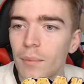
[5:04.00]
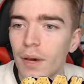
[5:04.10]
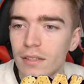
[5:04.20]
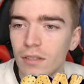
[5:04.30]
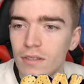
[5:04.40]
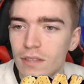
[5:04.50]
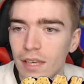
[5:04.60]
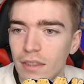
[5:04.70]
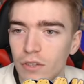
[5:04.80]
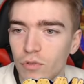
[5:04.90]
but as long as
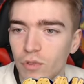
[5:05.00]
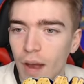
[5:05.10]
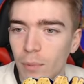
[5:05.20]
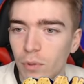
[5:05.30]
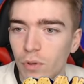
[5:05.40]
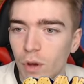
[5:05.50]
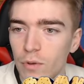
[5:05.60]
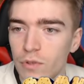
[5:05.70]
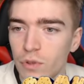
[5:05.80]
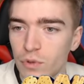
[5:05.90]
like the grapple
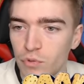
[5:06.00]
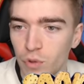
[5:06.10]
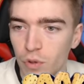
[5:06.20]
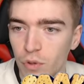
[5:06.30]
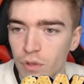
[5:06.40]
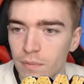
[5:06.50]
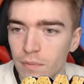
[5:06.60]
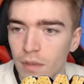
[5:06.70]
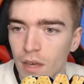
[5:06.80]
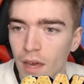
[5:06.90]
goes through
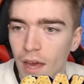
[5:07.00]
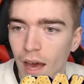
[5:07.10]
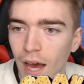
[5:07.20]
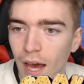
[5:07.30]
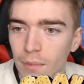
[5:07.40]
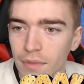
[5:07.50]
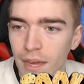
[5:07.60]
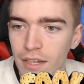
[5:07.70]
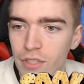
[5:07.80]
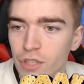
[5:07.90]
them, um,
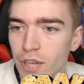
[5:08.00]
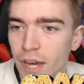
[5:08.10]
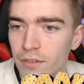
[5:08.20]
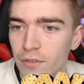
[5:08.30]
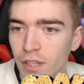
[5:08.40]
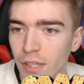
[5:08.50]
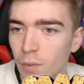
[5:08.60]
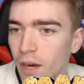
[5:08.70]
then it generally